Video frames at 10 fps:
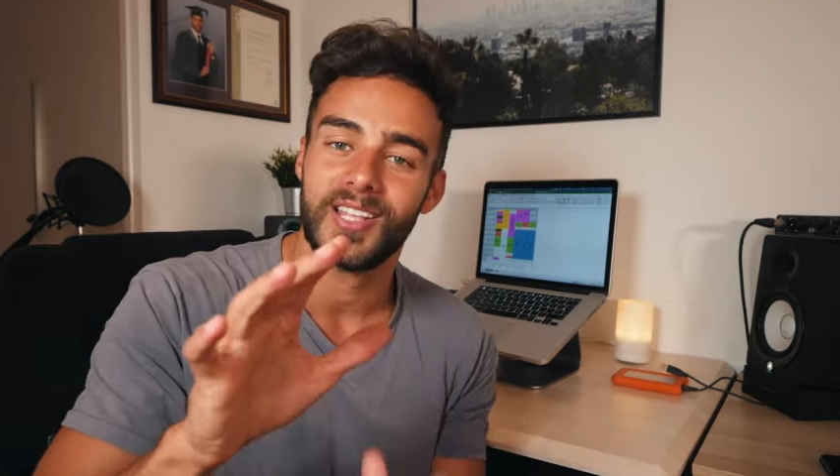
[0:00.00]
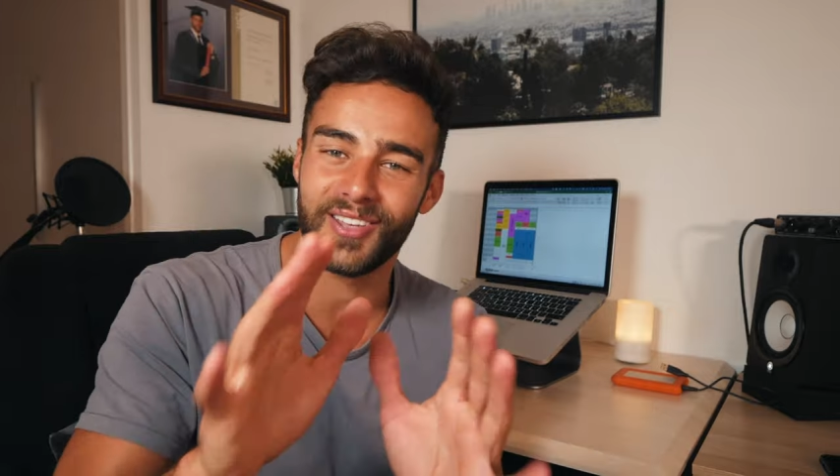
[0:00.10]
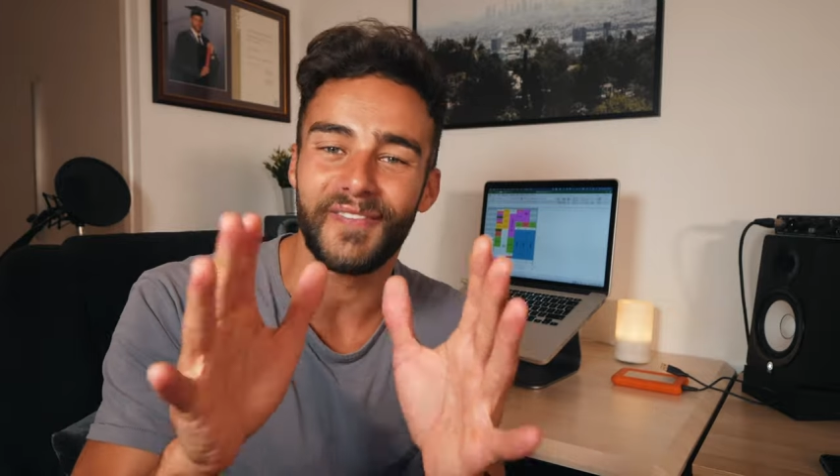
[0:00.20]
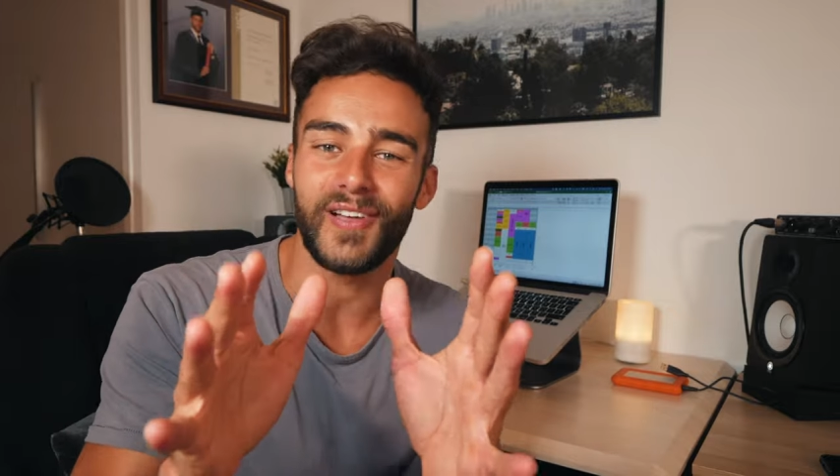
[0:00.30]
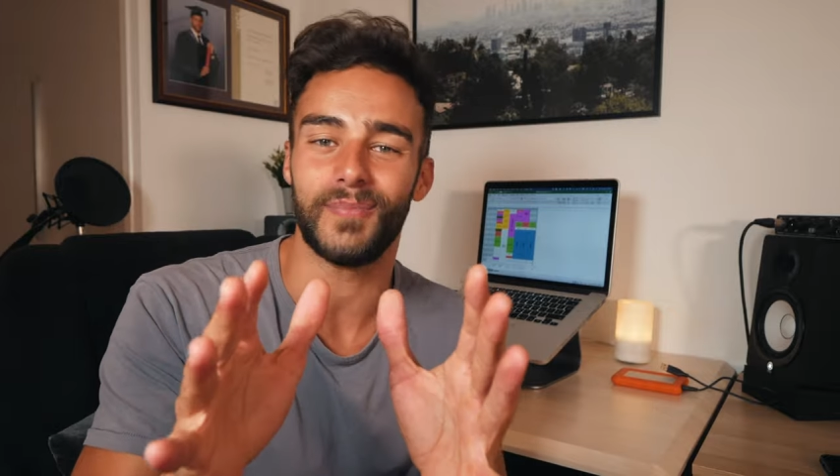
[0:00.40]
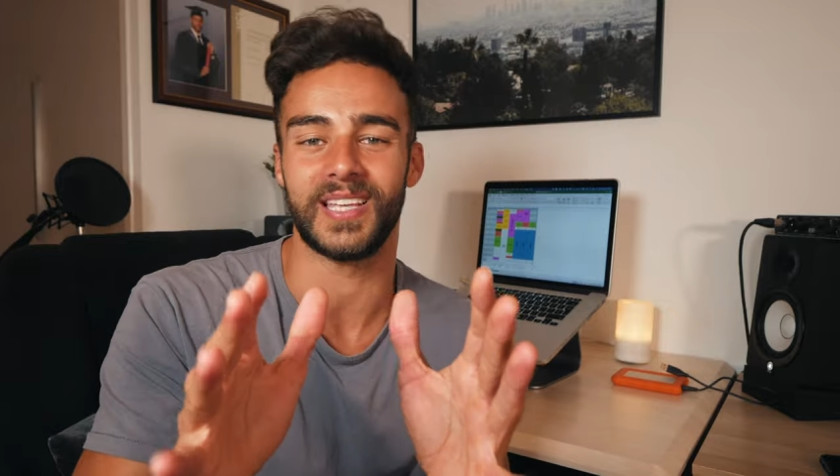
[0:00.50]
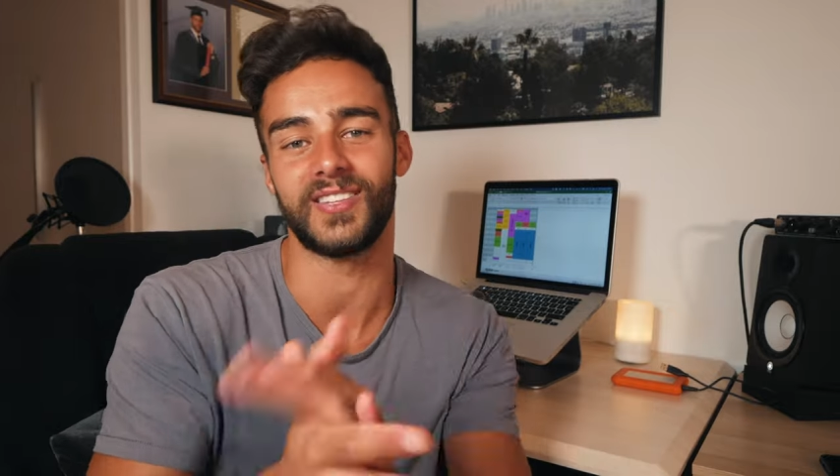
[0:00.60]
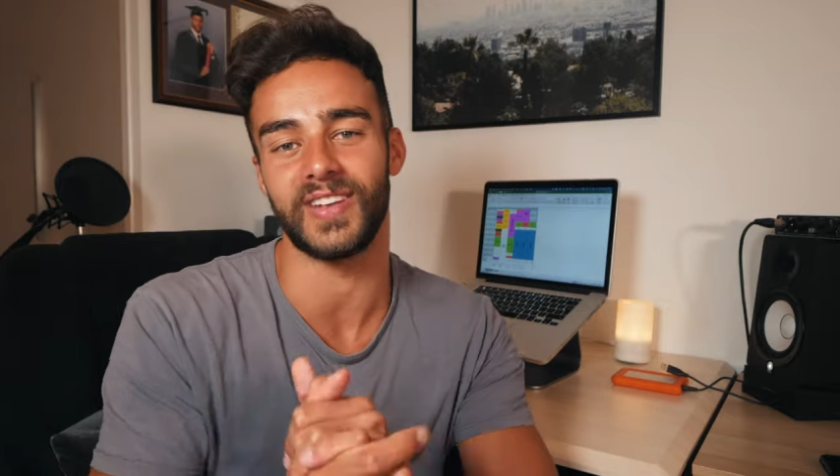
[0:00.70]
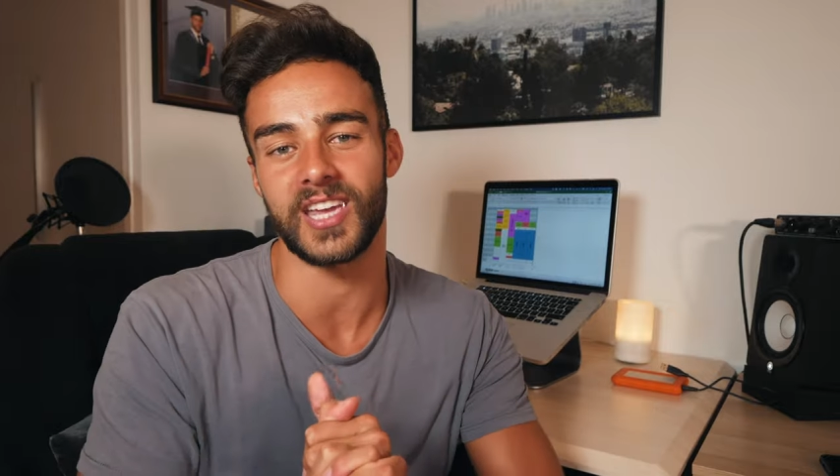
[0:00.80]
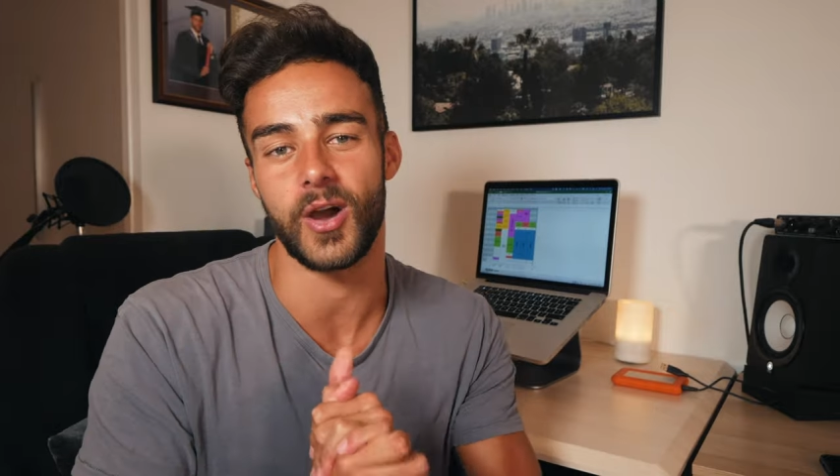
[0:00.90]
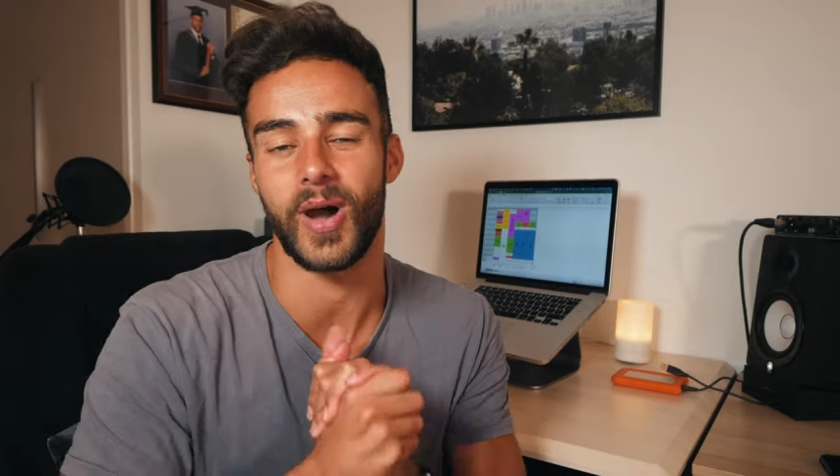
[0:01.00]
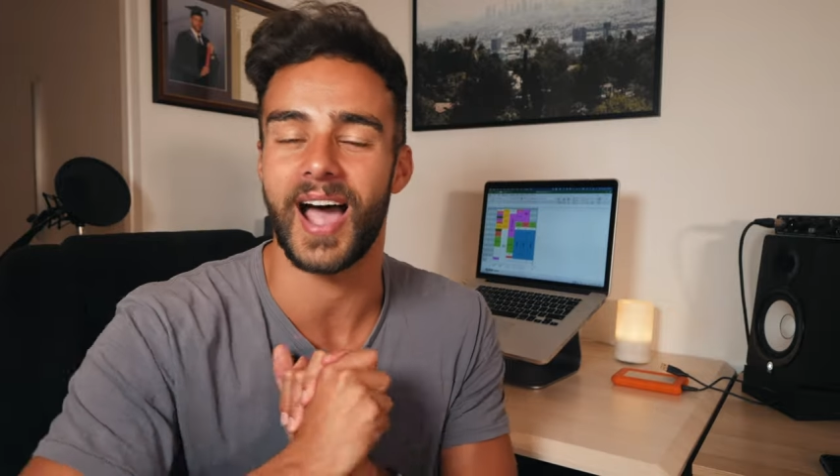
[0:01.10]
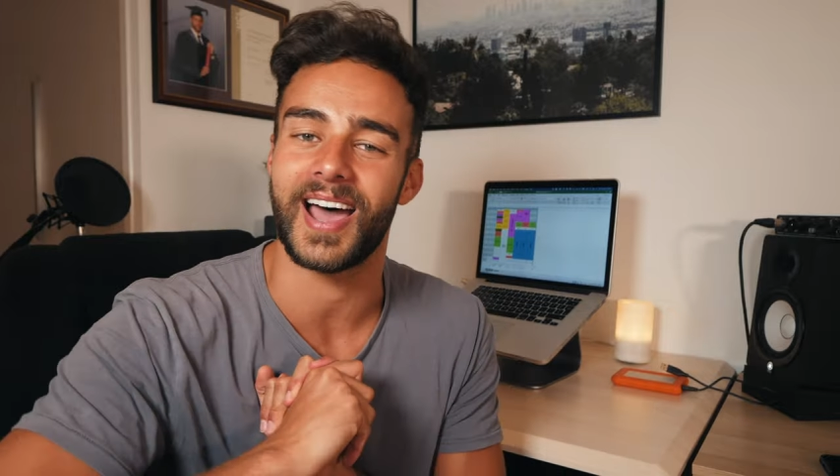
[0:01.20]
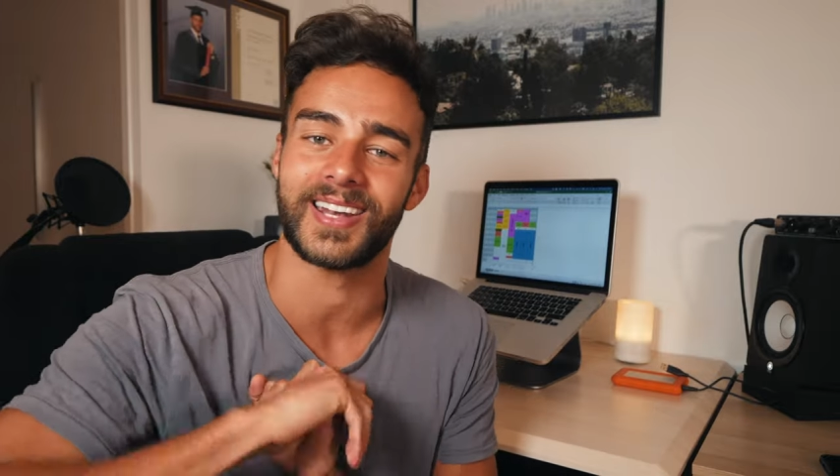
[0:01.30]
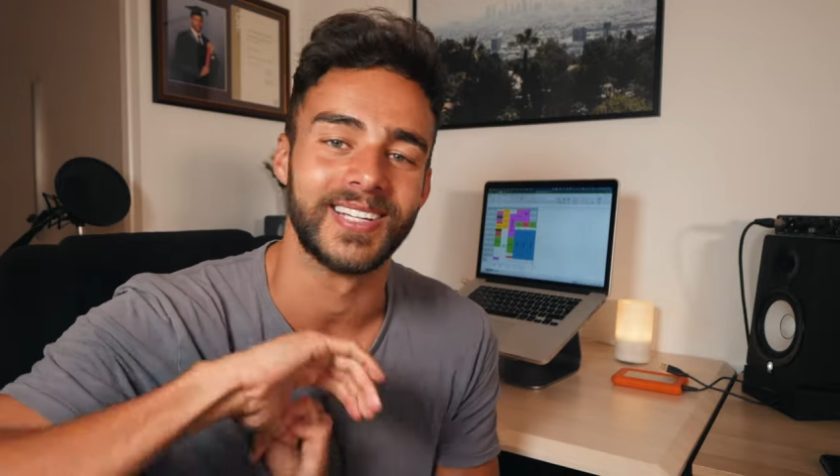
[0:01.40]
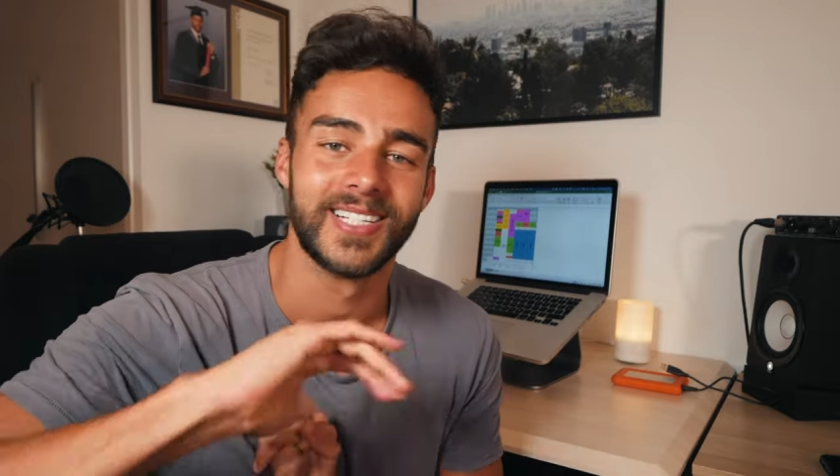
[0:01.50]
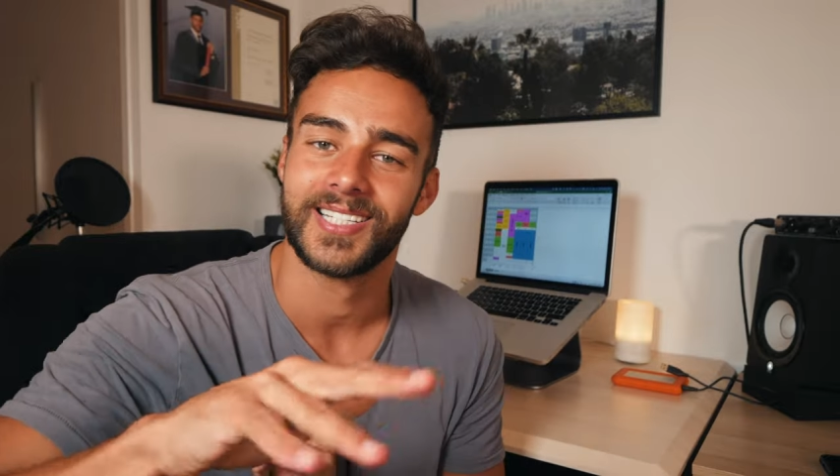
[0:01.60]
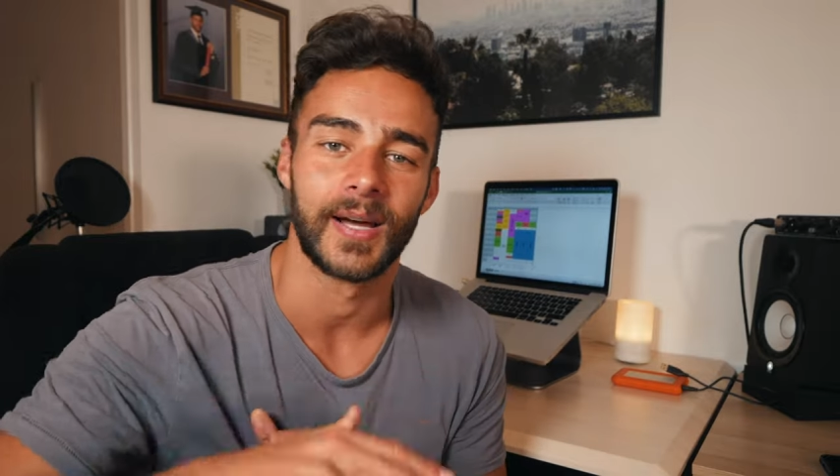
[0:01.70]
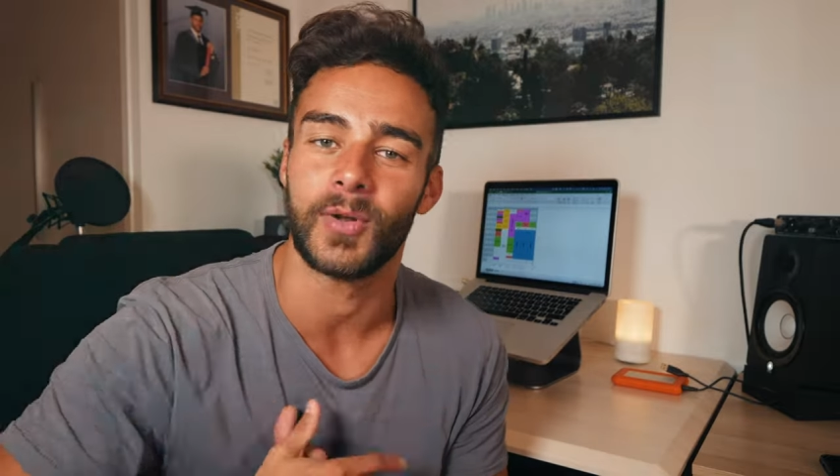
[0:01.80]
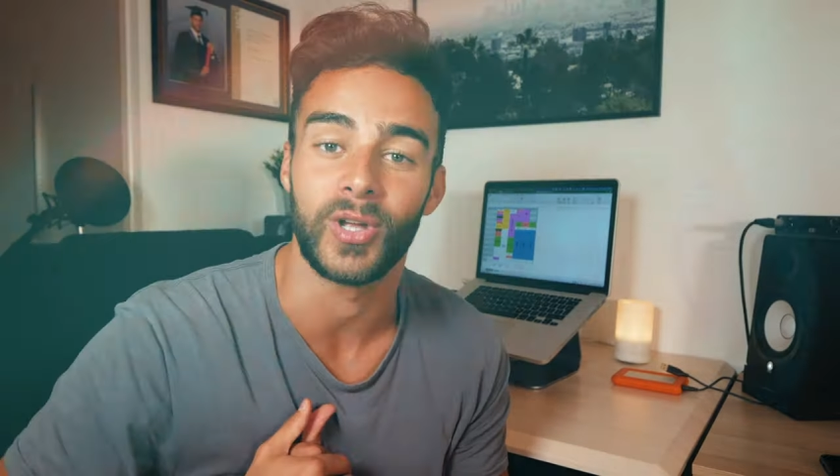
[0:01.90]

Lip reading: to film this video, and I'm not